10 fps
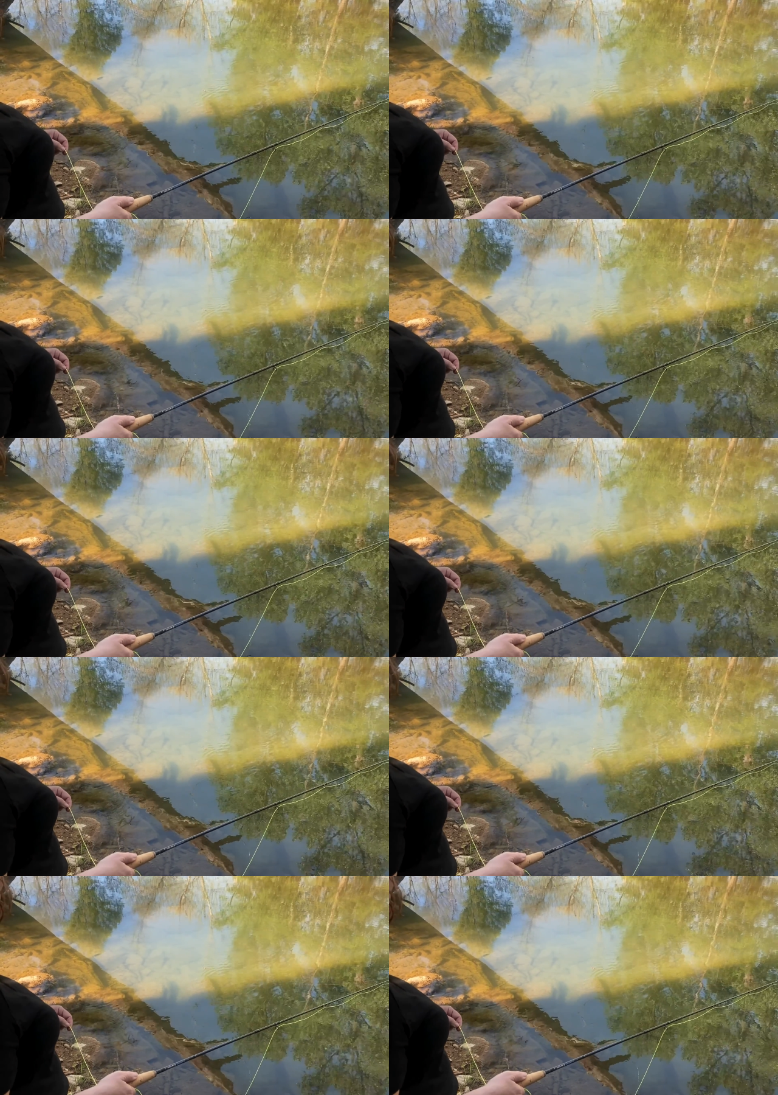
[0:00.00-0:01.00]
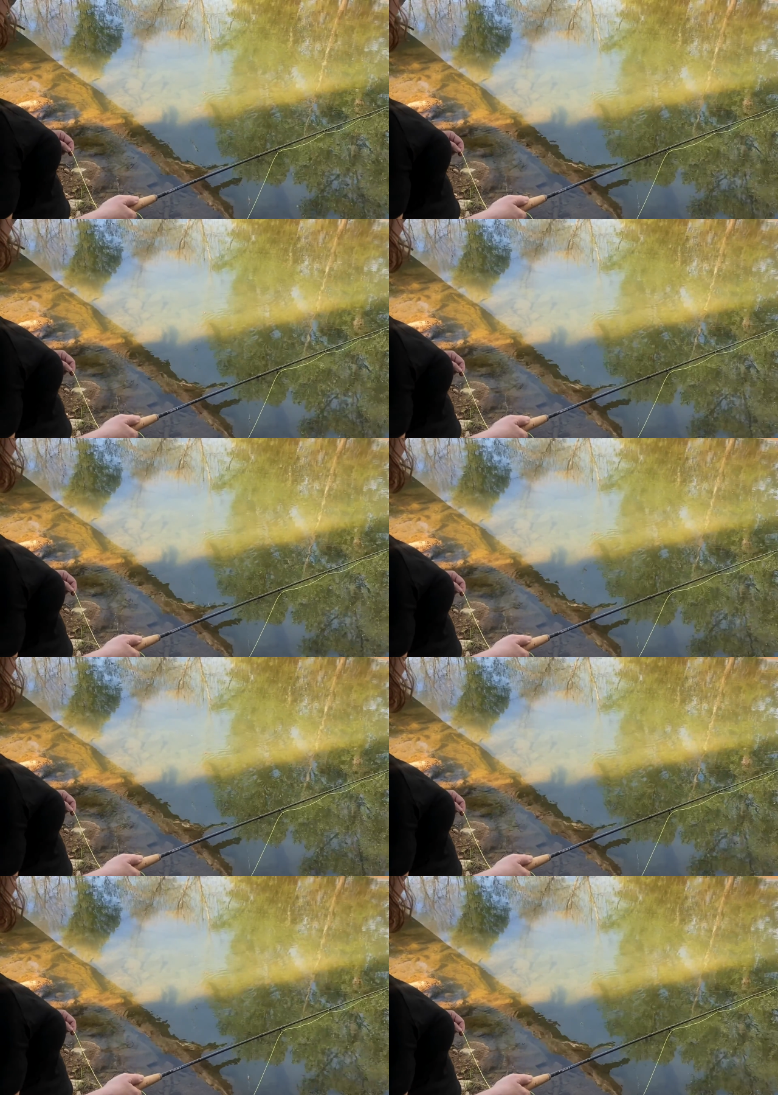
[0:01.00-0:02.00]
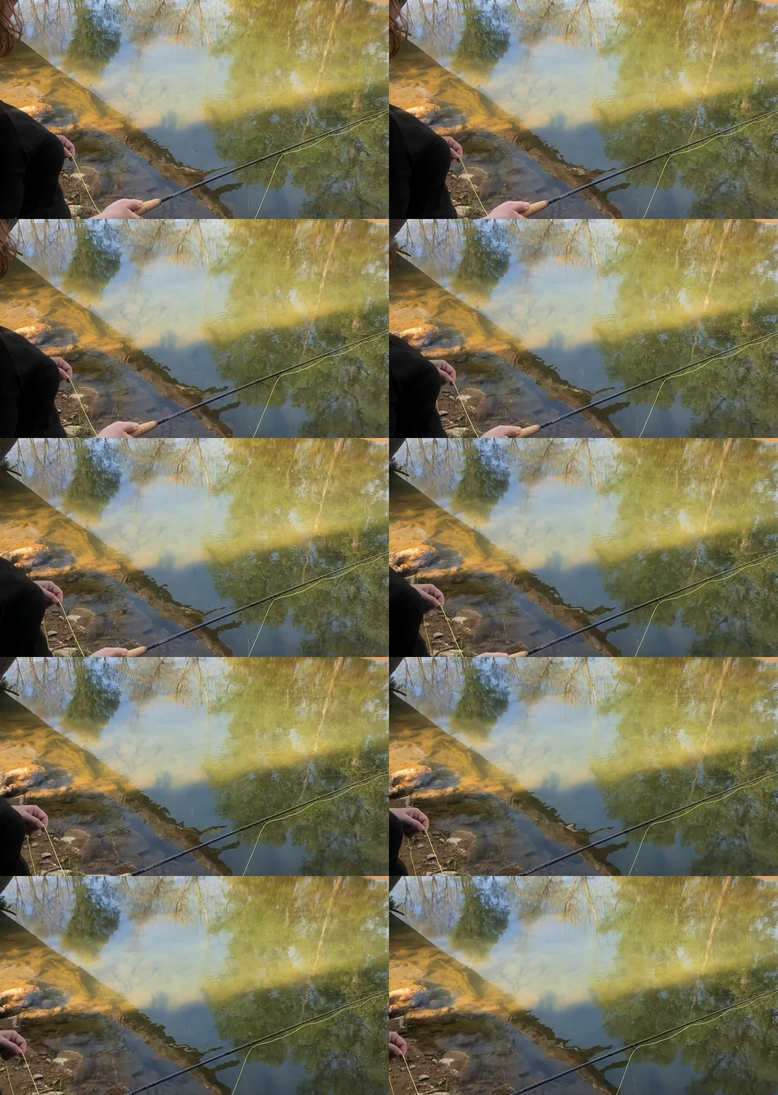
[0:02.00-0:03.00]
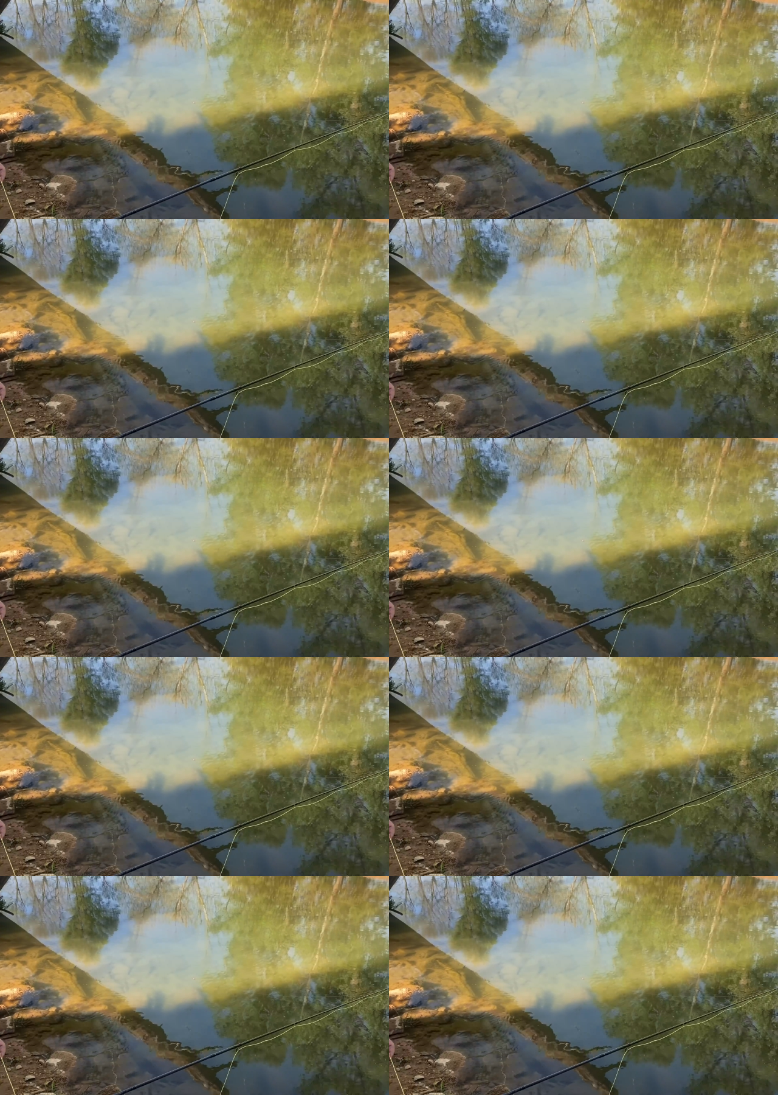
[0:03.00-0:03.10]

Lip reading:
Nobody's mouth can be seen.